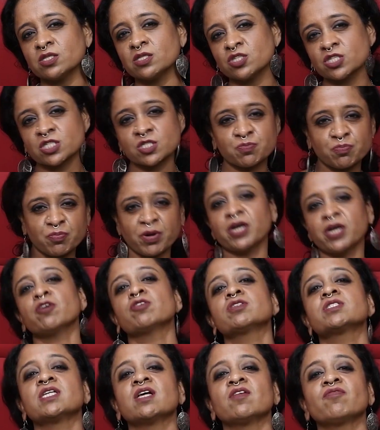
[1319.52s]
just spread
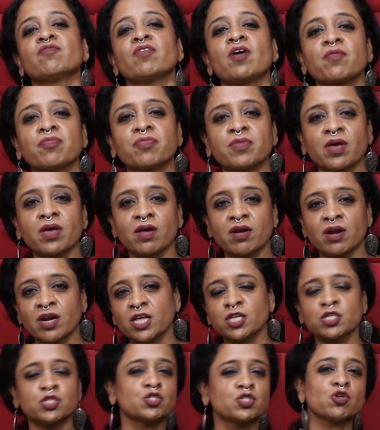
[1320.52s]
yourself out there and
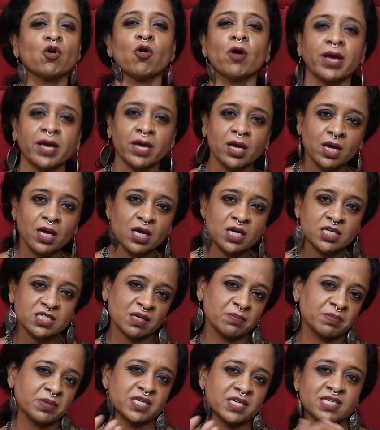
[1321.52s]
enjoy
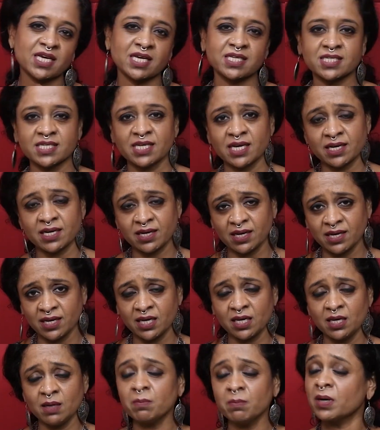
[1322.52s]
something sexy and
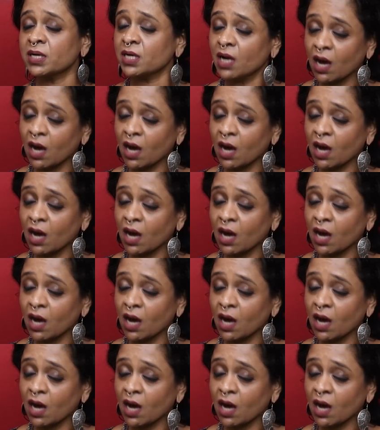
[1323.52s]
kinky. But